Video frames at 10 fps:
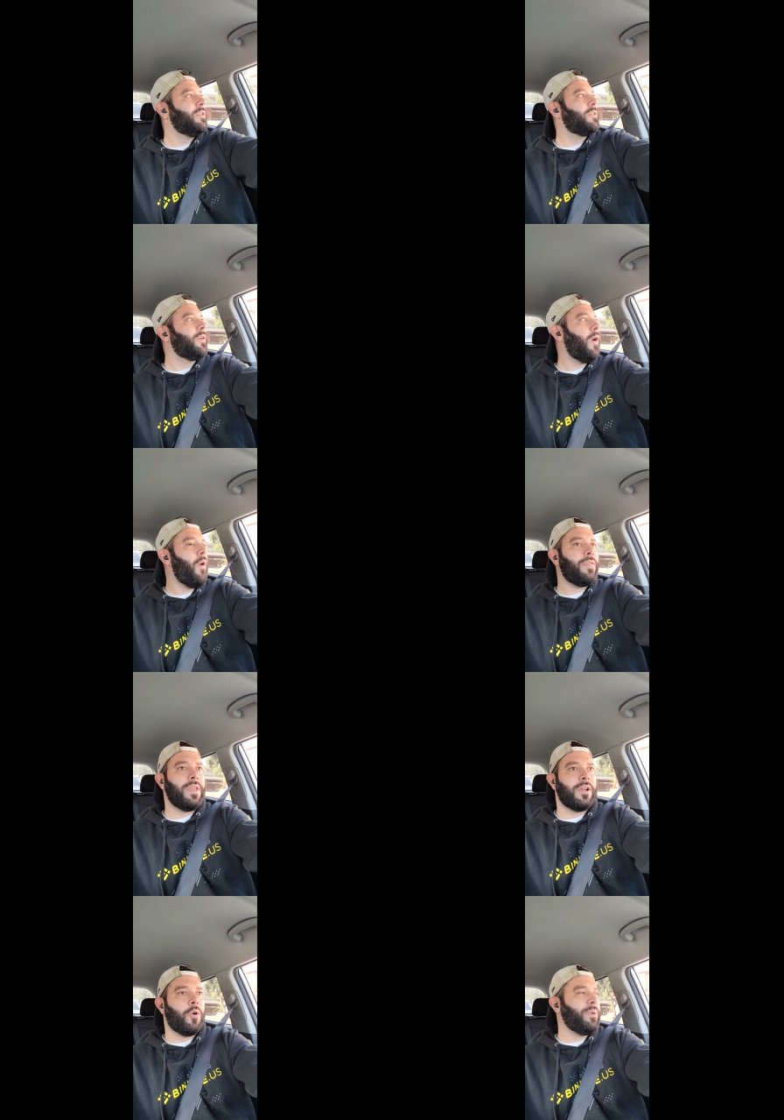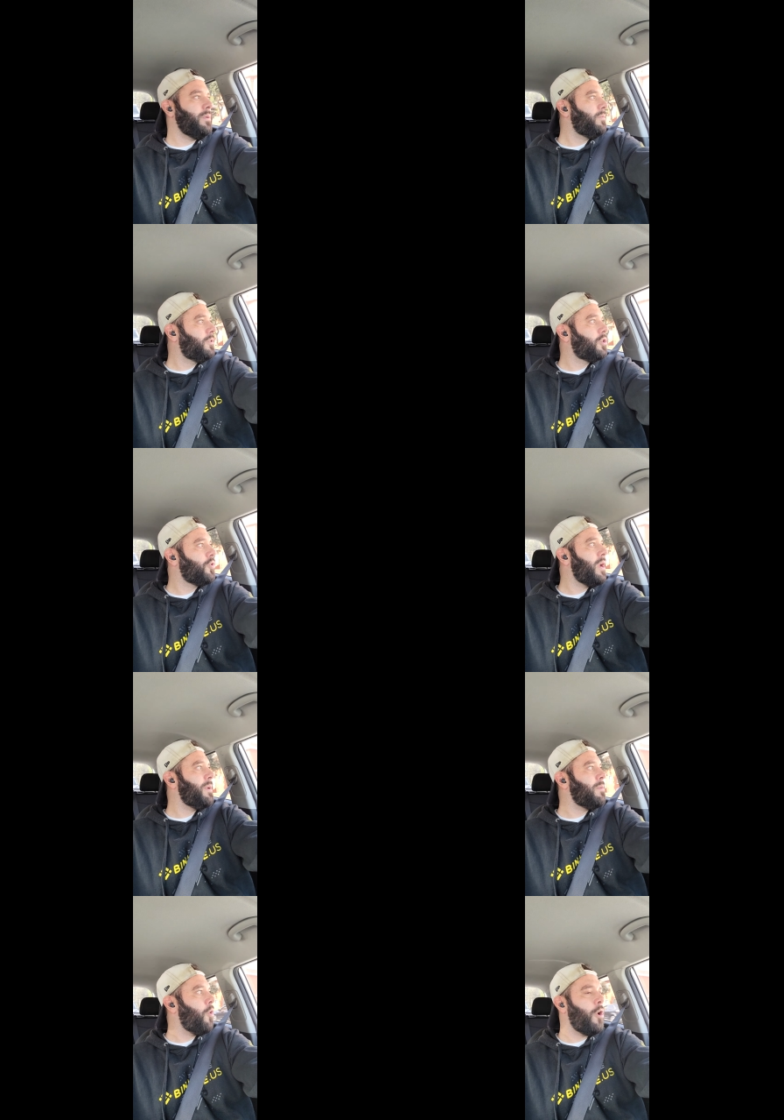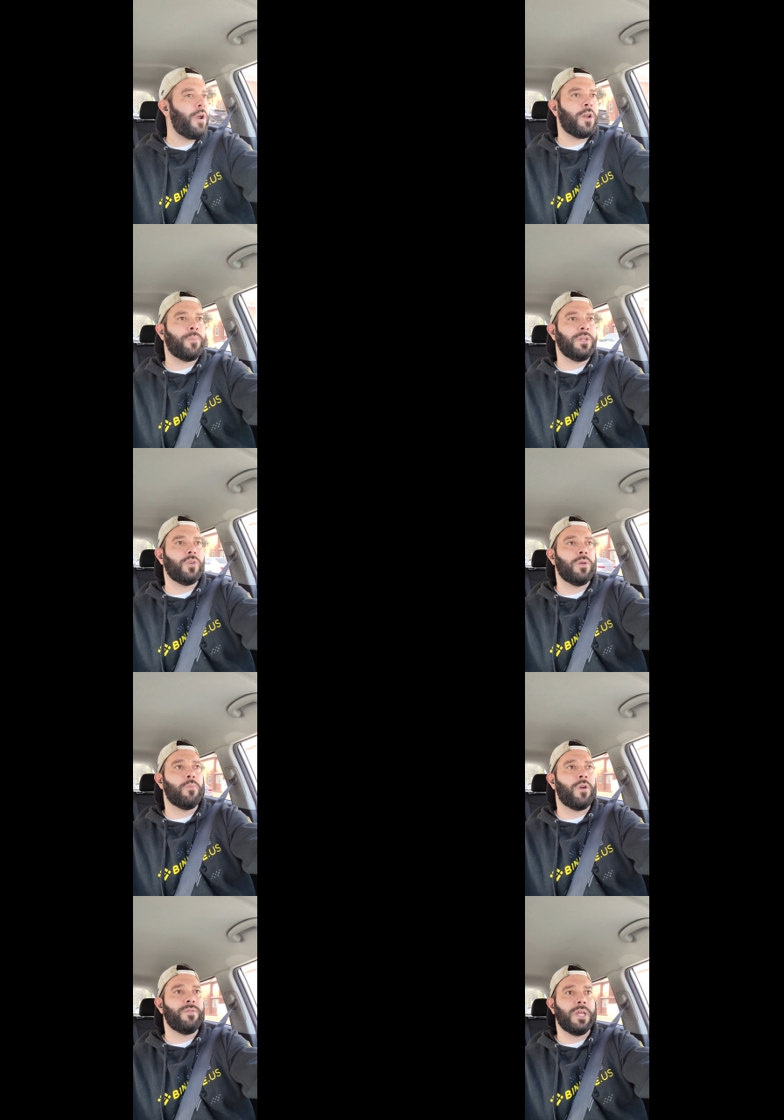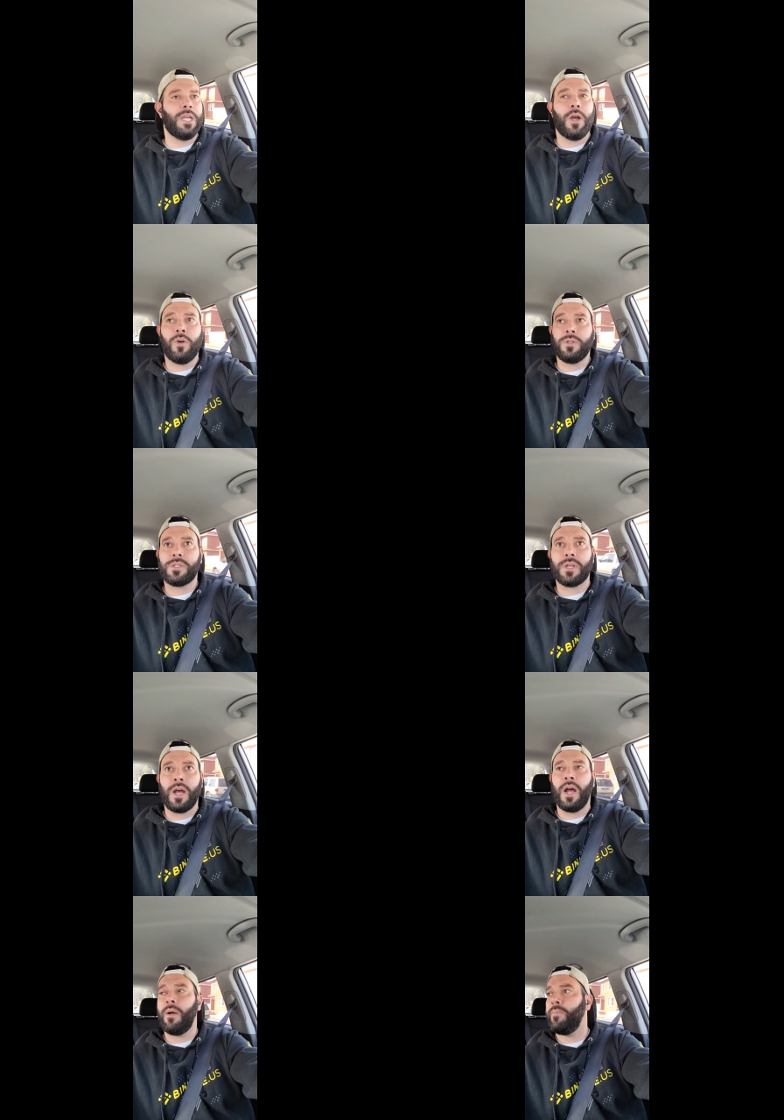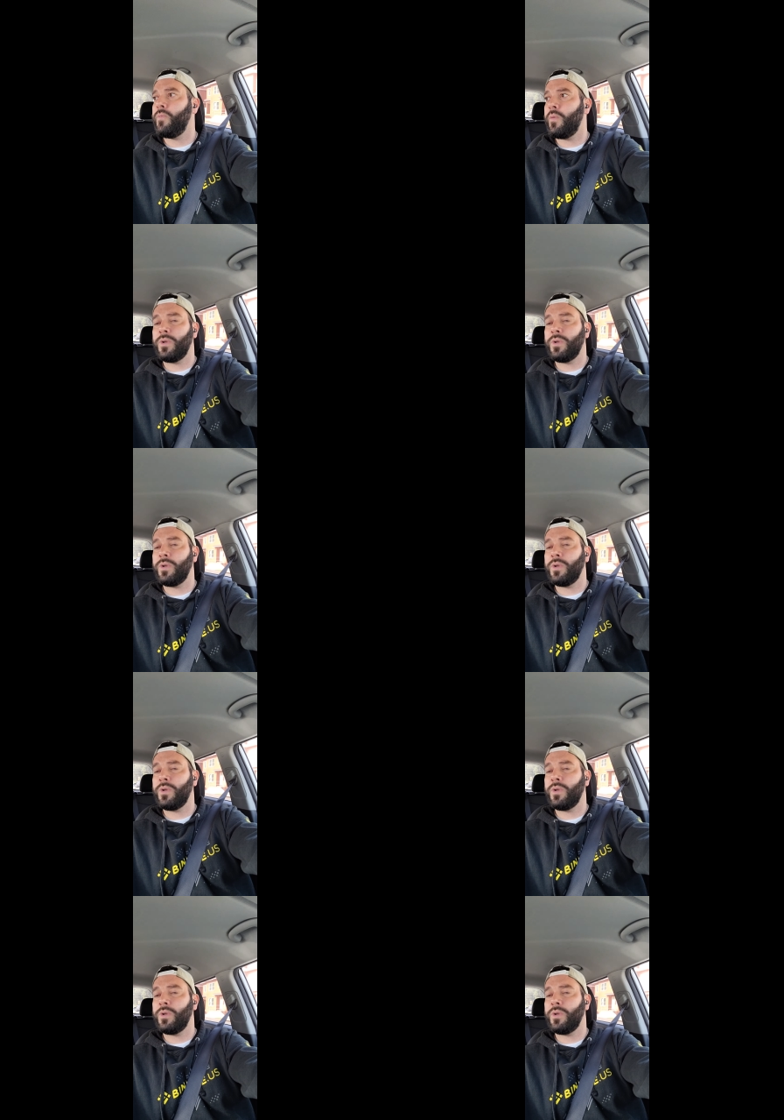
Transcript: So I think I'll be streaming more, and I'll be doing more videos um,